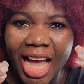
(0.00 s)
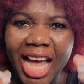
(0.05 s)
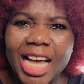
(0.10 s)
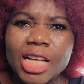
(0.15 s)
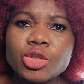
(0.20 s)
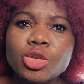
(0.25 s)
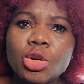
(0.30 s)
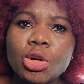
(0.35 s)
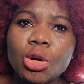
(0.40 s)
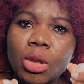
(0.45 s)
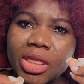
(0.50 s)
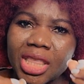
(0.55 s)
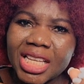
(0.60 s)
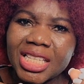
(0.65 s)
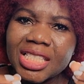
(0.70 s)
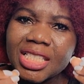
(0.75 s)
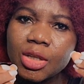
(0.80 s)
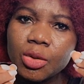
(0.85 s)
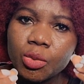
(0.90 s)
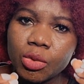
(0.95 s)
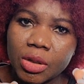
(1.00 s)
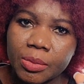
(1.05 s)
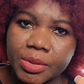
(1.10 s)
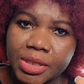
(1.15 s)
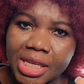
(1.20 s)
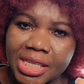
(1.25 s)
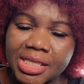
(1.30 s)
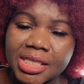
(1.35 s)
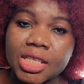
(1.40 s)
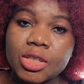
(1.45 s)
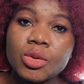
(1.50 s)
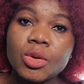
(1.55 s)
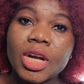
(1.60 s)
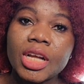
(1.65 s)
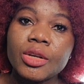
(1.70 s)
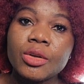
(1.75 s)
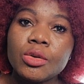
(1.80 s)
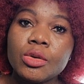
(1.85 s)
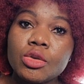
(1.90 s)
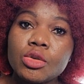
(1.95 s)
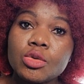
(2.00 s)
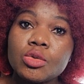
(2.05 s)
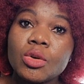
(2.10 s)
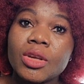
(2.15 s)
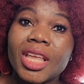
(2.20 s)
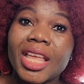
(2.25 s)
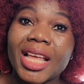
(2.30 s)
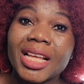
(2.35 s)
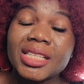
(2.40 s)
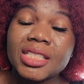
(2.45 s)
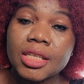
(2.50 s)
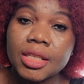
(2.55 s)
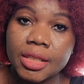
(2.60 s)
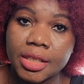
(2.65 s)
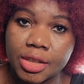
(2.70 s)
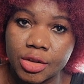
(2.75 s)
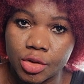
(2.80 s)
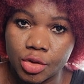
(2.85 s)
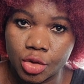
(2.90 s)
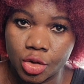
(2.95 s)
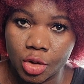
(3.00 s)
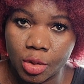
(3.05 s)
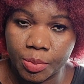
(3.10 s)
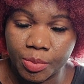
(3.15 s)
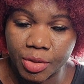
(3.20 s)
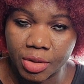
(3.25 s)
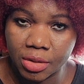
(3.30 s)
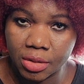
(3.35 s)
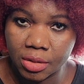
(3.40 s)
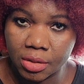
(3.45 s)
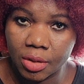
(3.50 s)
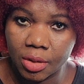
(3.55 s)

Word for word: actual authentic websites that you can use to get these jobs.